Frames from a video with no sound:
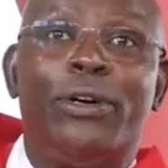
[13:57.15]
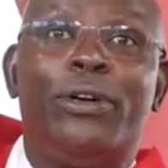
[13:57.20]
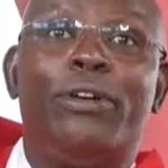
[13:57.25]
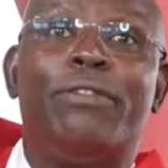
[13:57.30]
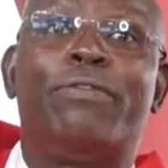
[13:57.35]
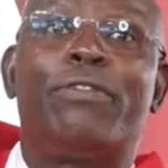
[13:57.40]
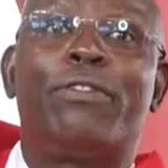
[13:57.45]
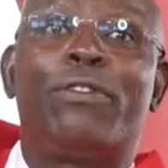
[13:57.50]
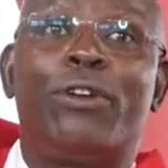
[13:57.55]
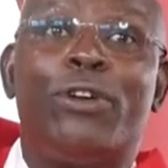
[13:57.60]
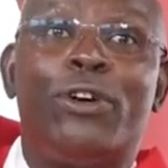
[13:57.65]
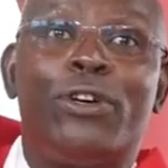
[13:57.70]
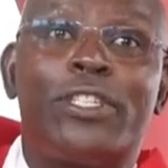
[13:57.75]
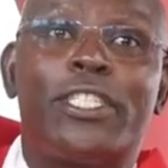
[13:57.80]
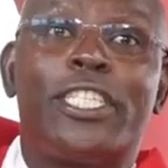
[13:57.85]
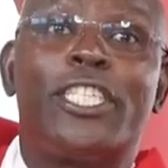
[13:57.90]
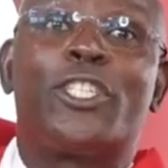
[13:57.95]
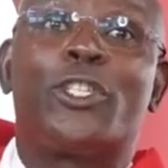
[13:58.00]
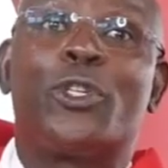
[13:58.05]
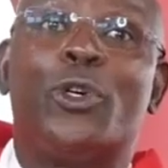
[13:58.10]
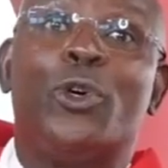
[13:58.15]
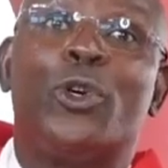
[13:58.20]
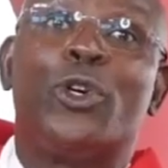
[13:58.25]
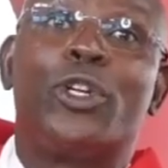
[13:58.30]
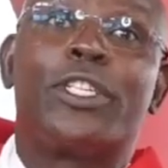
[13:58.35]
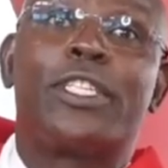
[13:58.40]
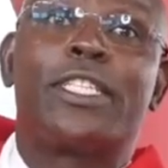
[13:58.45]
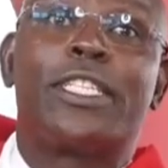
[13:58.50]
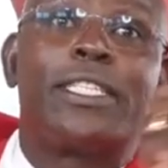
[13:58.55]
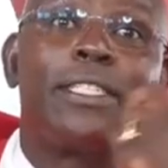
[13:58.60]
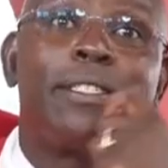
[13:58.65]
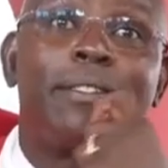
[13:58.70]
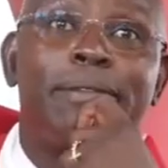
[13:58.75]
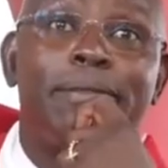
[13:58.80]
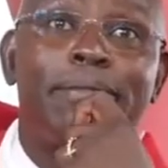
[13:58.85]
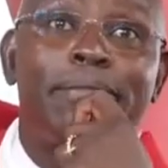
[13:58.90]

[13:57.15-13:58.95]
of lost souls.